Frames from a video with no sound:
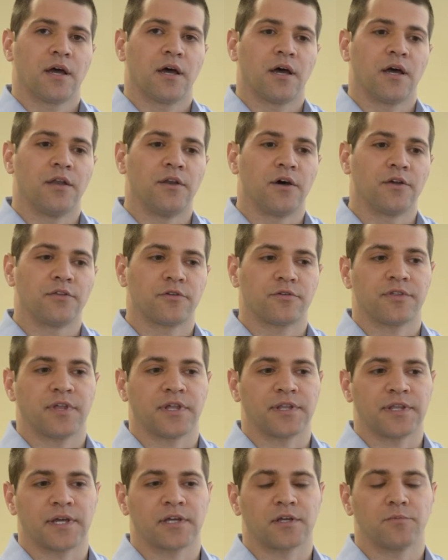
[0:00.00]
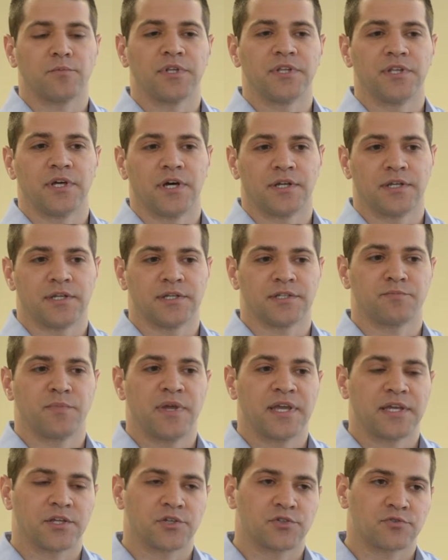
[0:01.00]
Another thing that can be done is
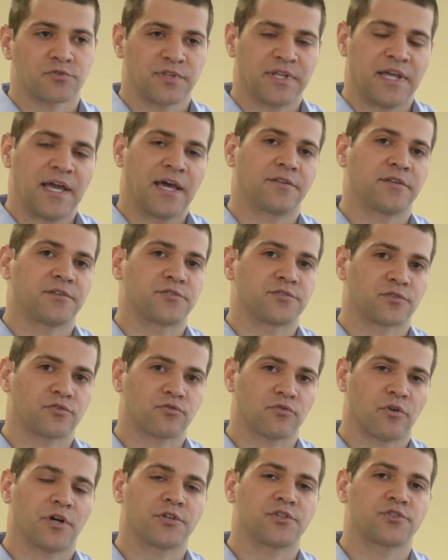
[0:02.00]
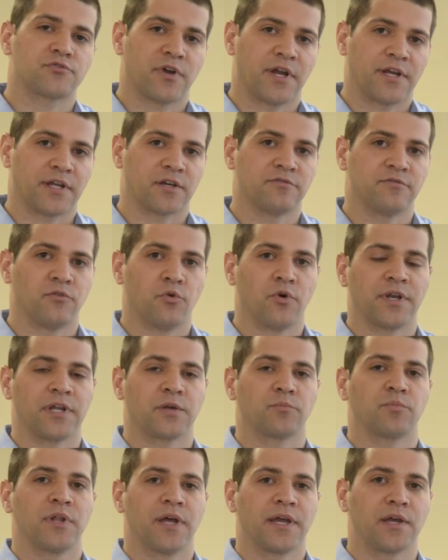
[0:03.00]
making sure the athletes are cross-training, avoiding
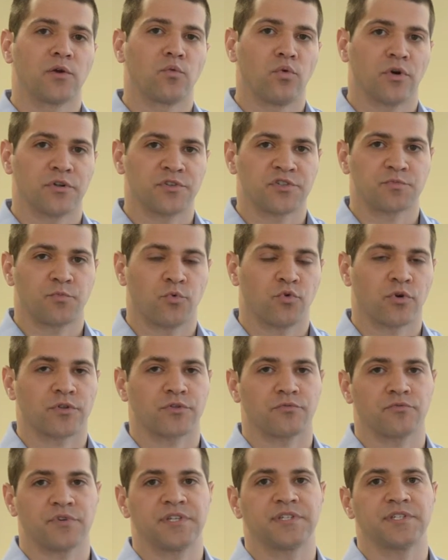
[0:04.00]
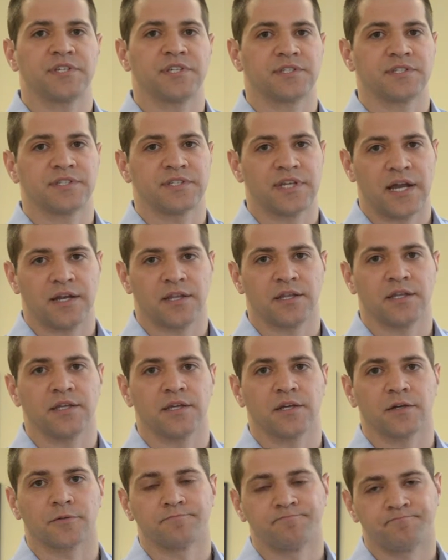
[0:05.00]
playing one sport 3 seasons out of the year.